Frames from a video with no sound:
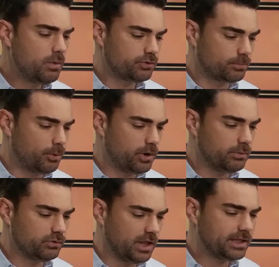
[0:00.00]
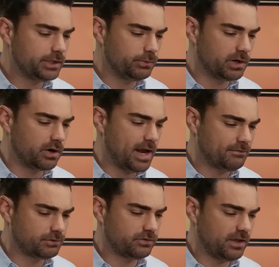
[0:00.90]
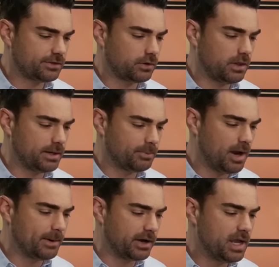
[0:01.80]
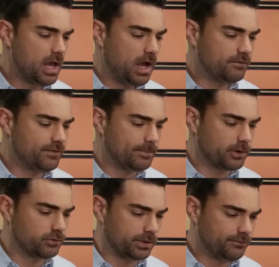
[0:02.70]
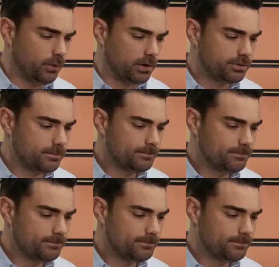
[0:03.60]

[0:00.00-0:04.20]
which reported it was likely to occur after the South Carolina primary on February 24th.